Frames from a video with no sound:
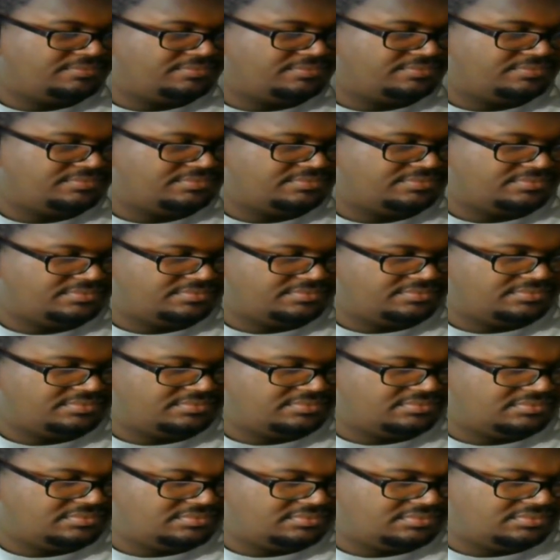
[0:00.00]

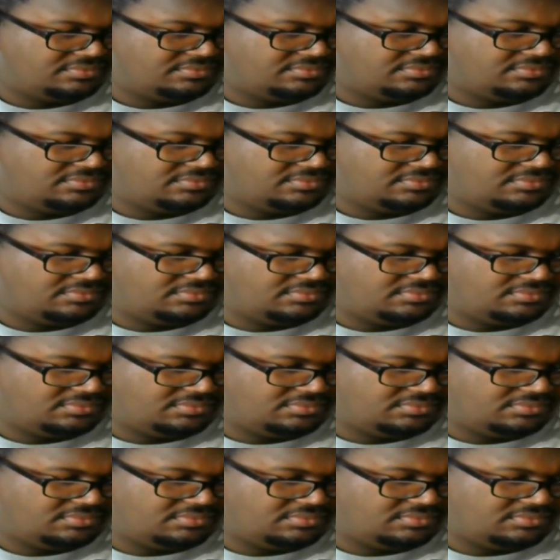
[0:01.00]

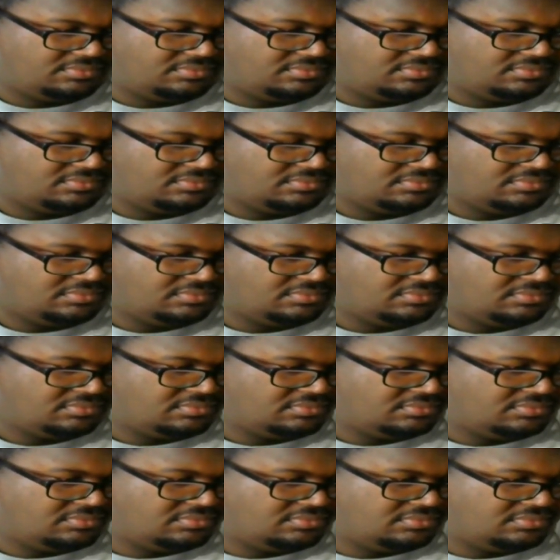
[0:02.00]

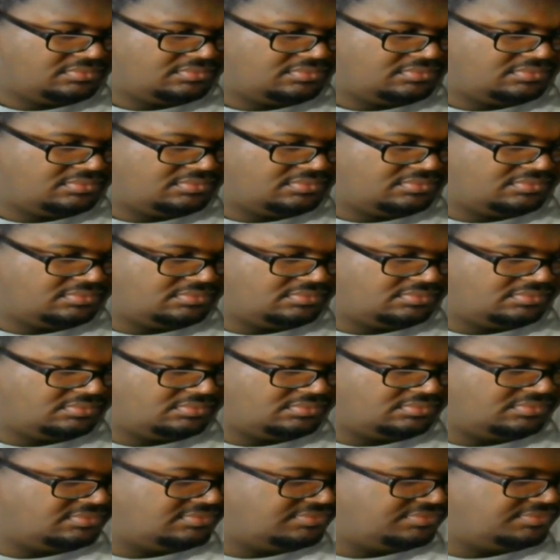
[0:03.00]

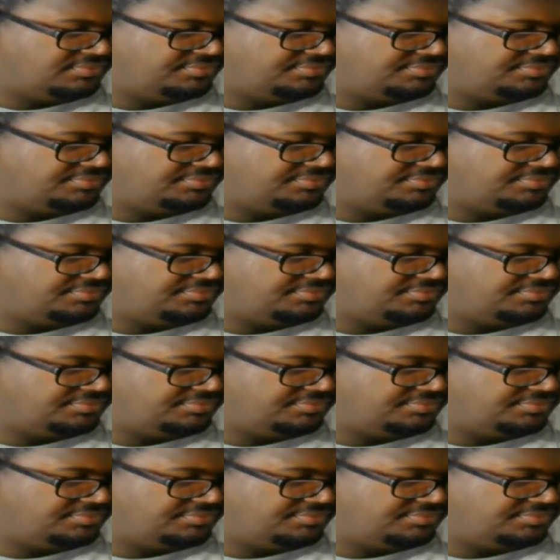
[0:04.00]
Nothing is said.